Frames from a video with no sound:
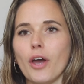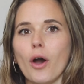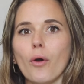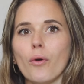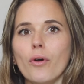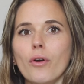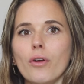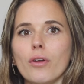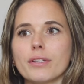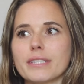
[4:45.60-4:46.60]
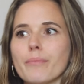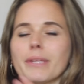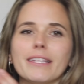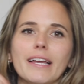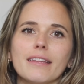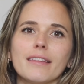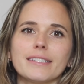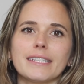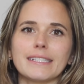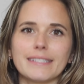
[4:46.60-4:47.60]
know something like
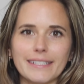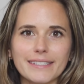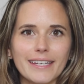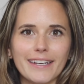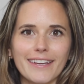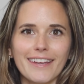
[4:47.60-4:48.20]
this existed.